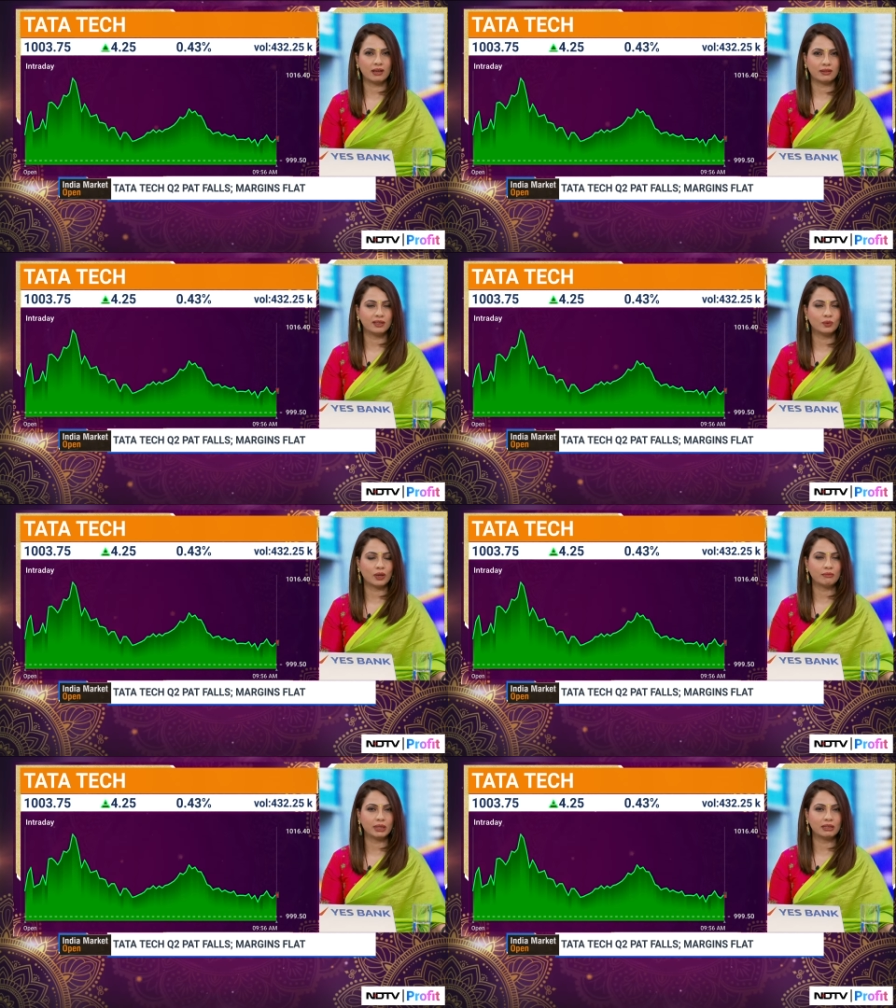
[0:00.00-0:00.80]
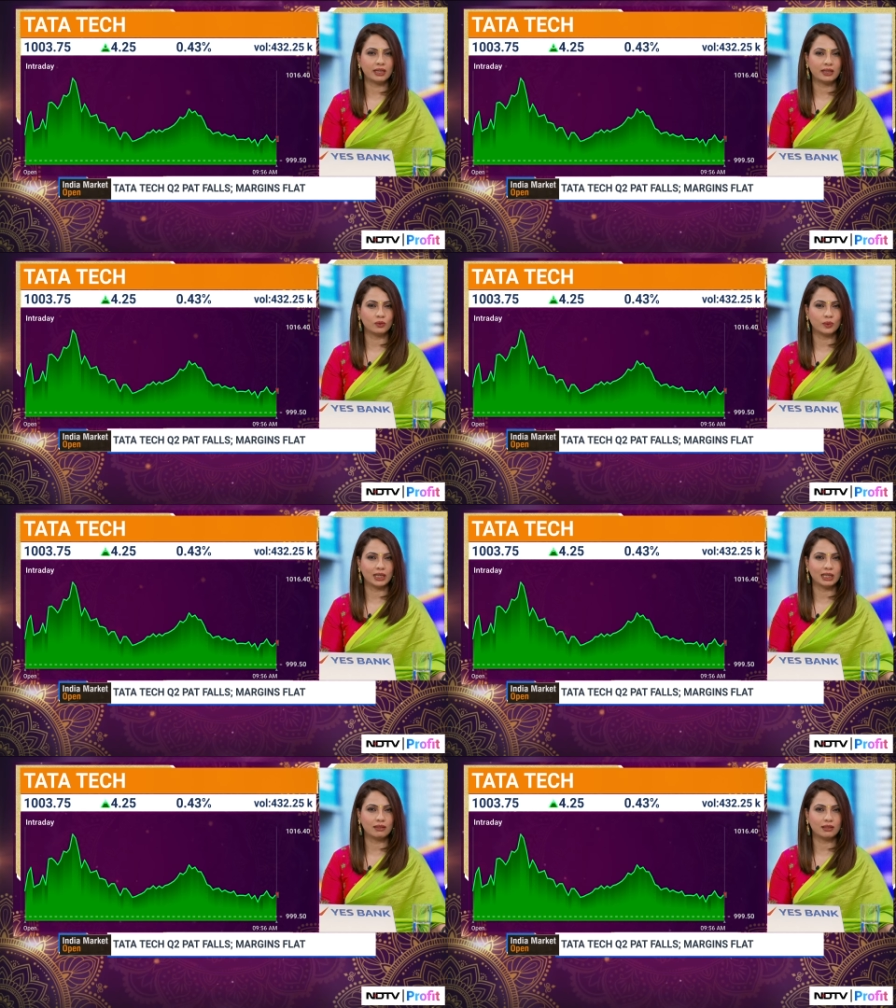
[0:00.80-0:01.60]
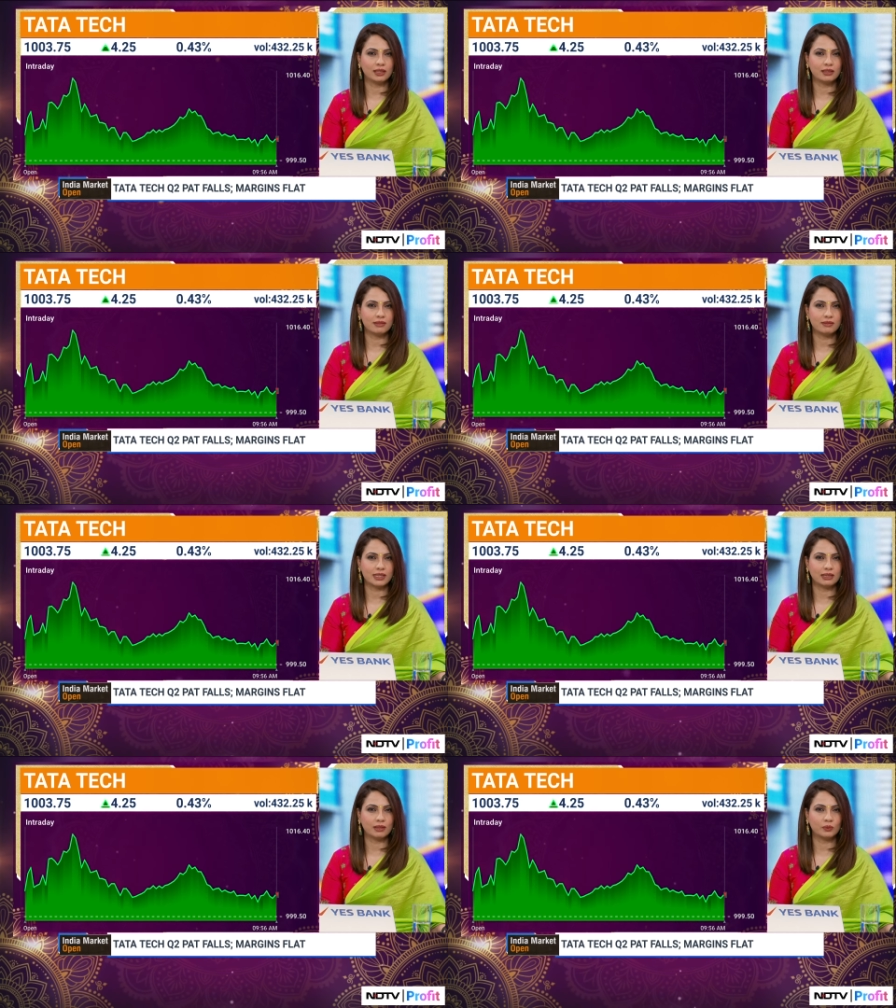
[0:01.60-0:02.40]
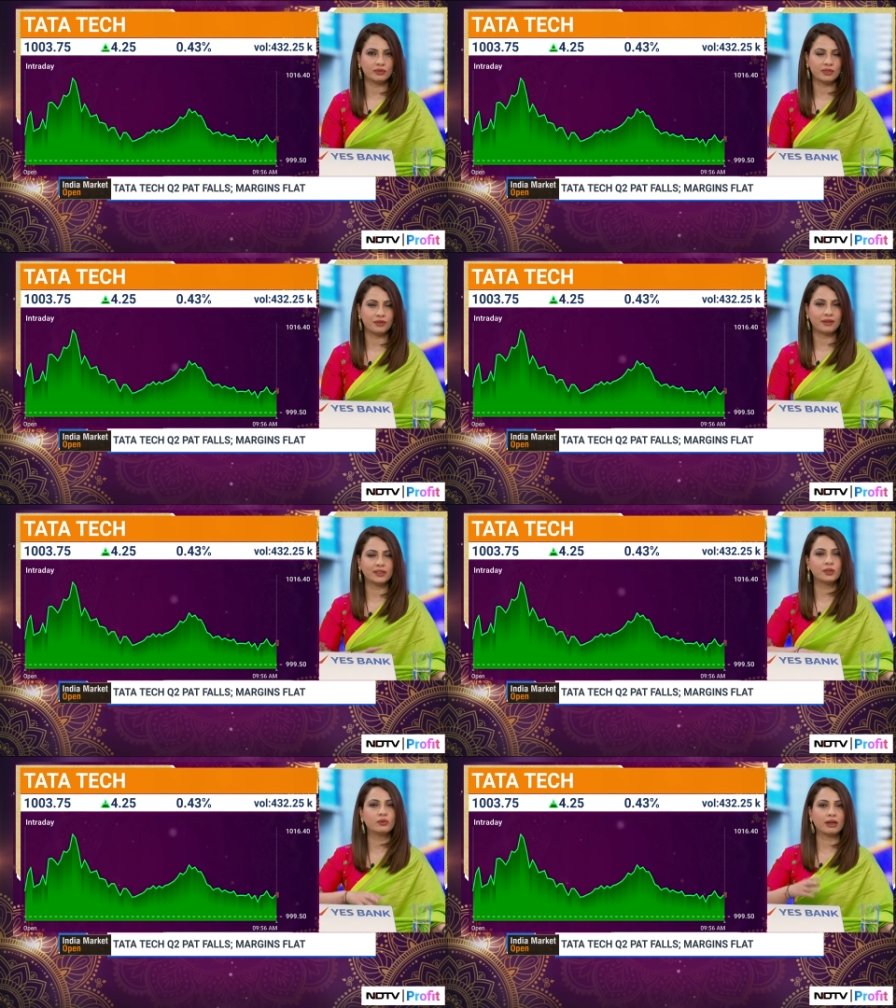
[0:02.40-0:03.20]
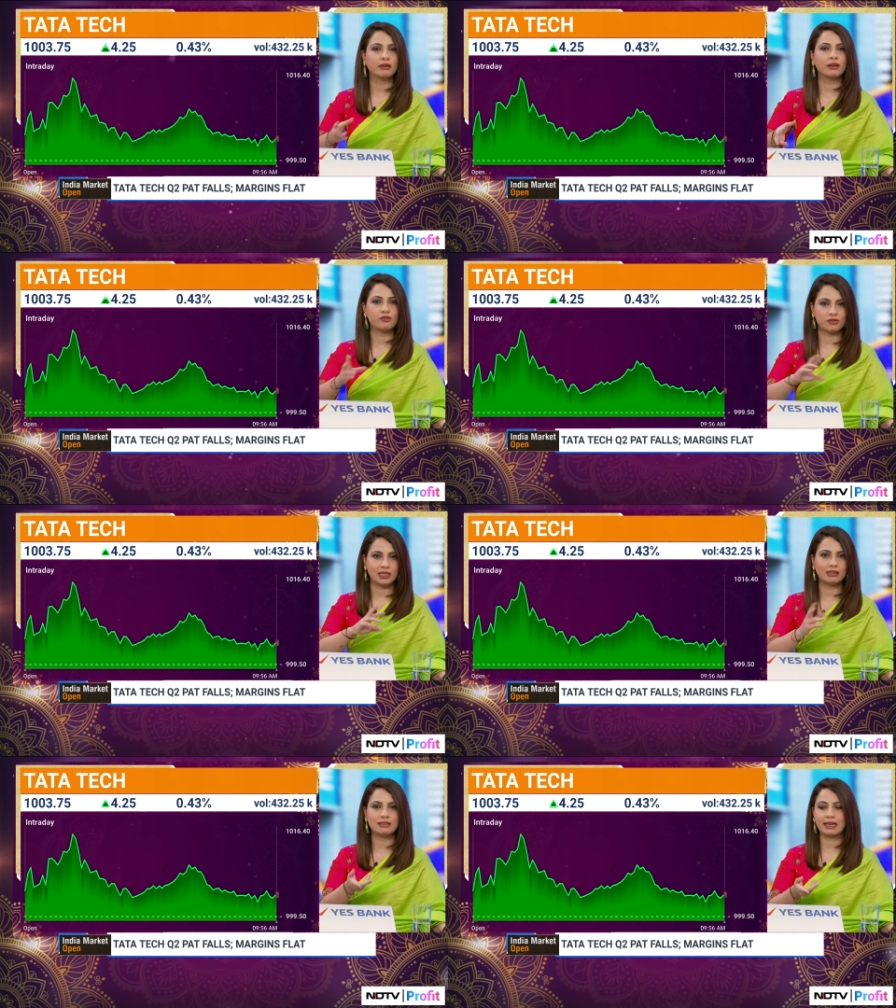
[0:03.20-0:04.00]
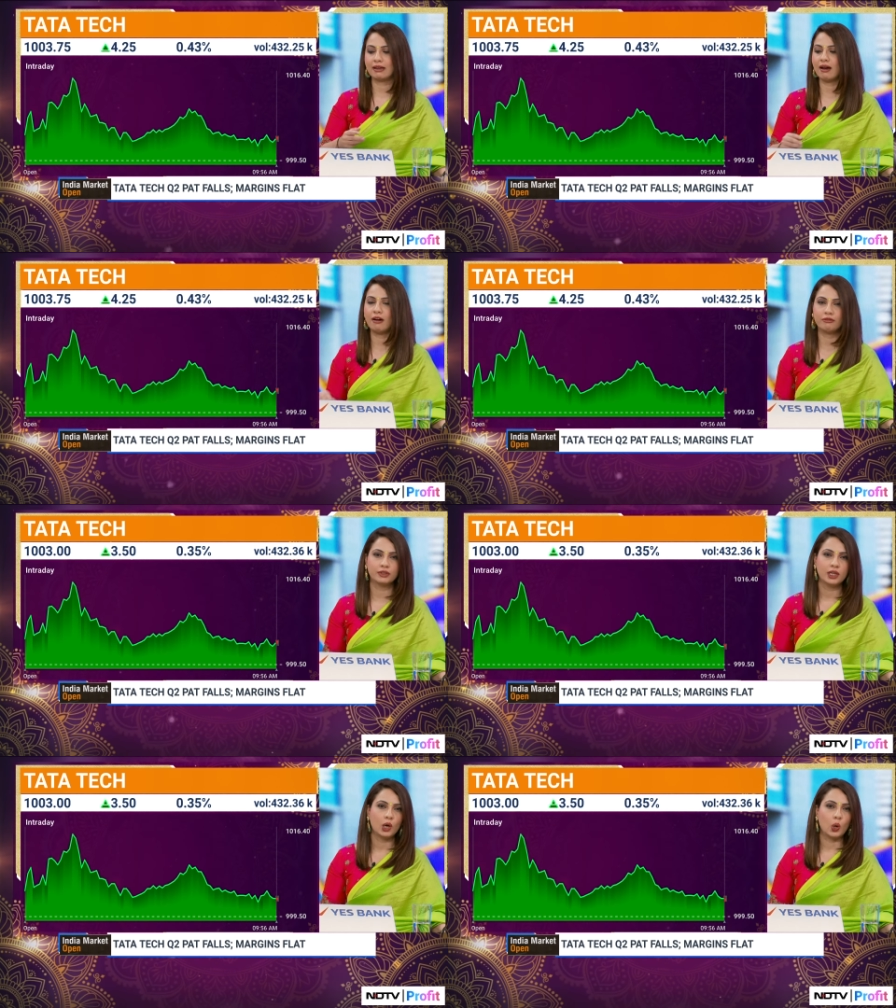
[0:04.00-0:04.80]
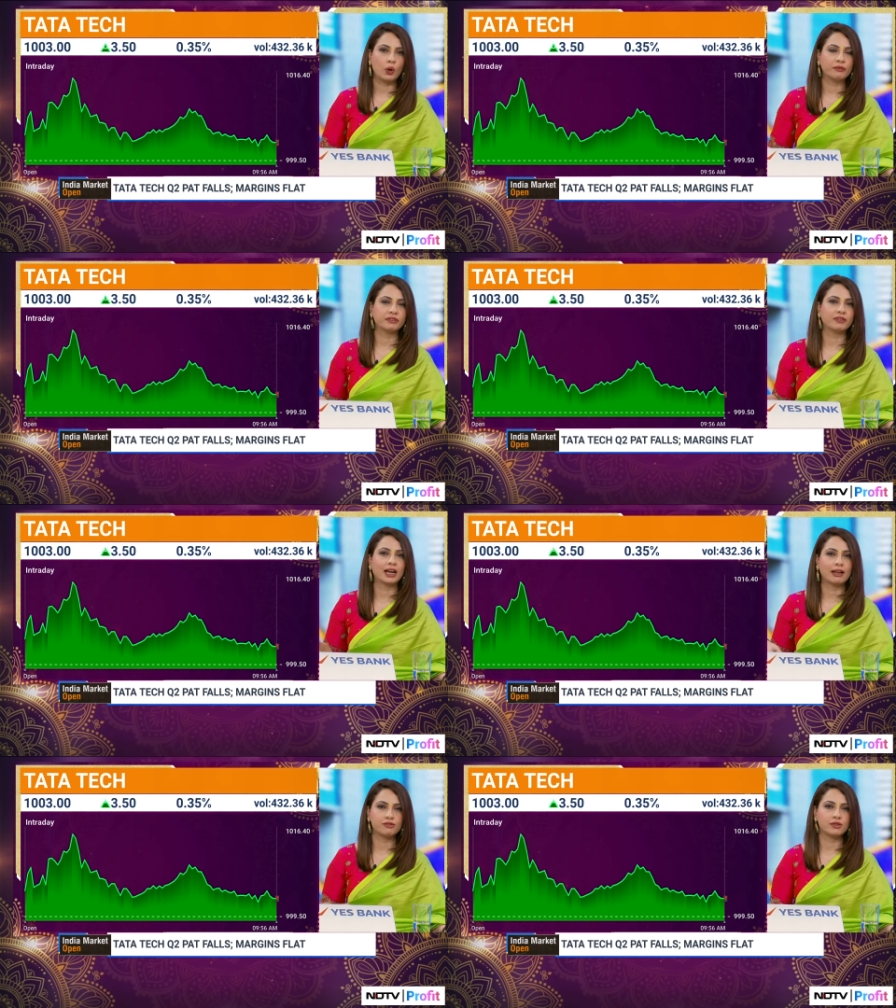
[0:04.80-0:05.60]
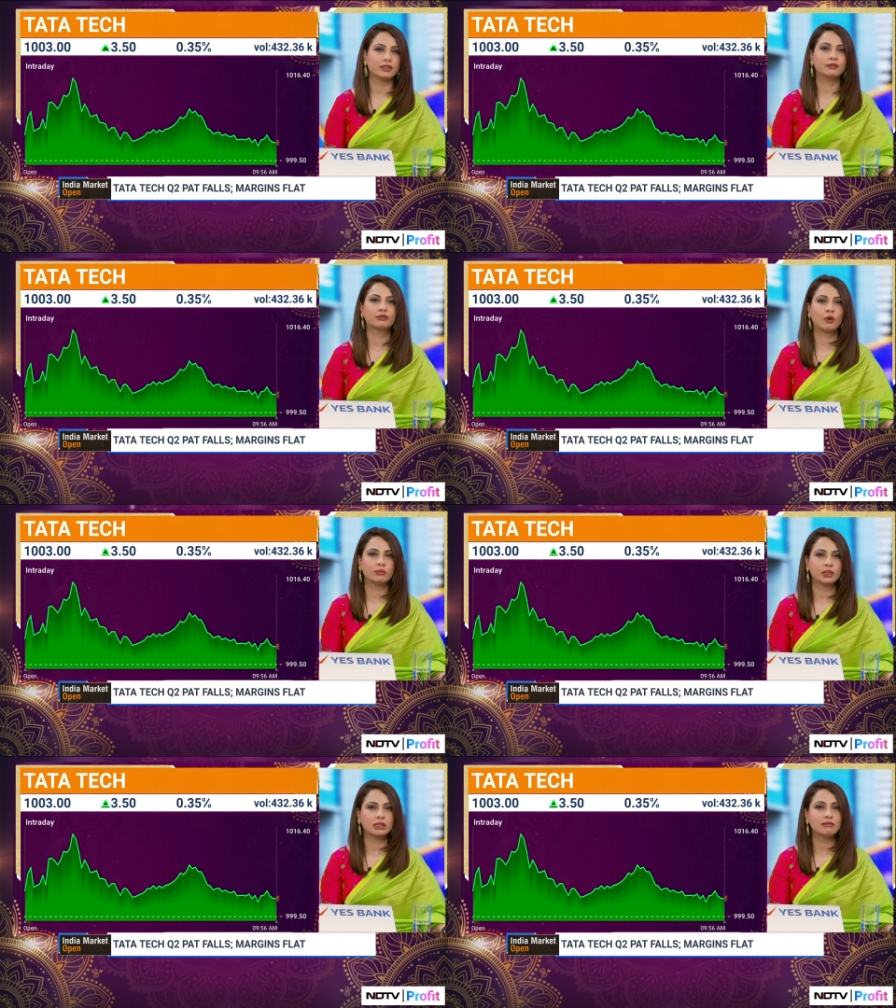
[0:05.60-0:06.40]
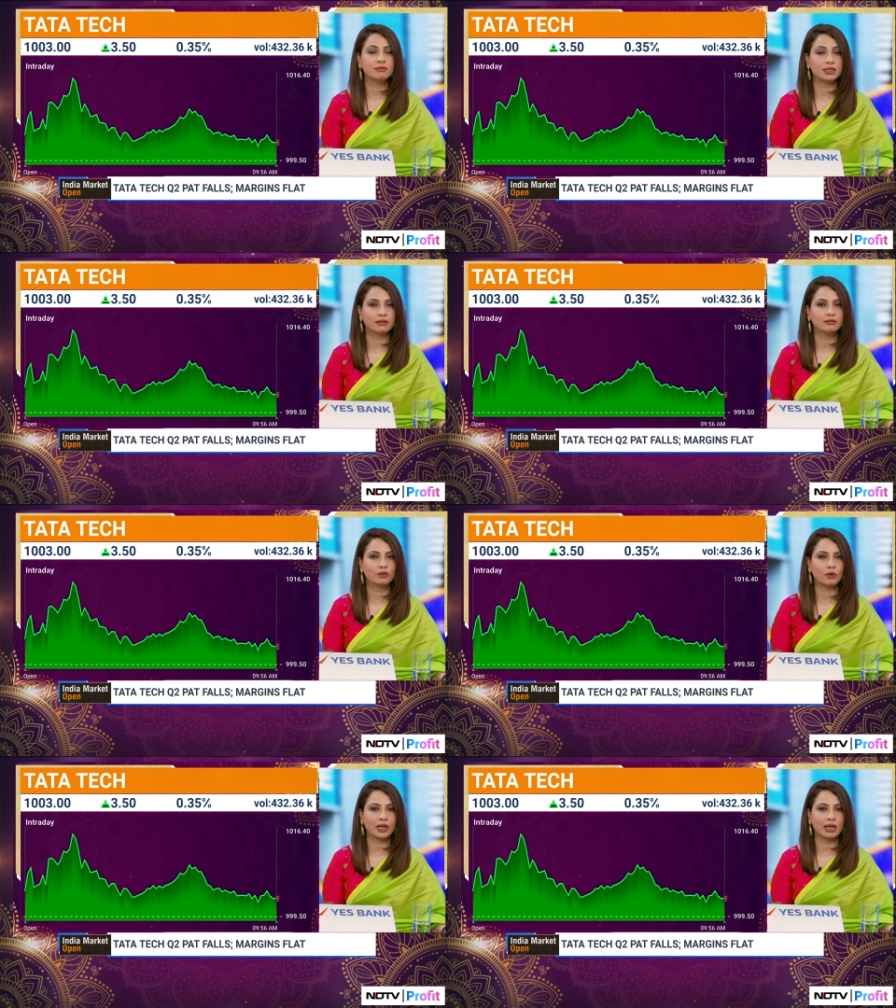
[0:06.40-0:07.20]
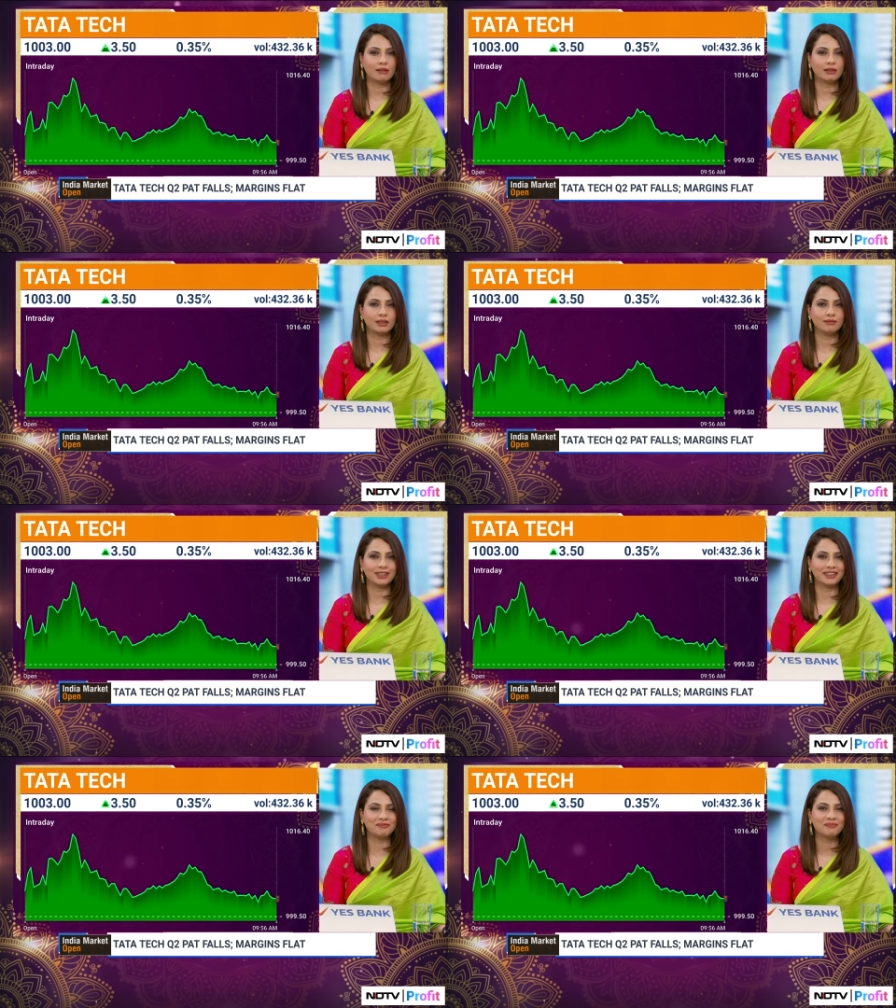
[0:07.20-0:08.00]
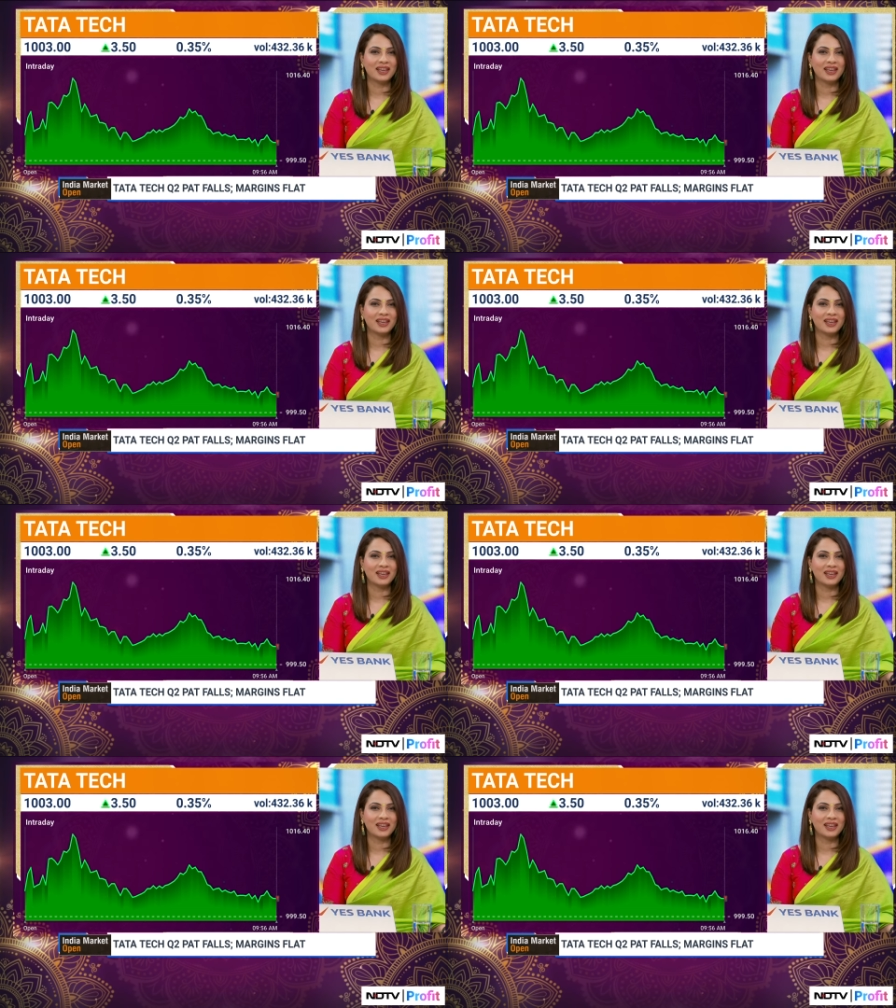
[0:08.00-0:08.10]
I think the one big takeaway clearly is that they will see revenue recognition in the second half of the financial year from the deal for Air India.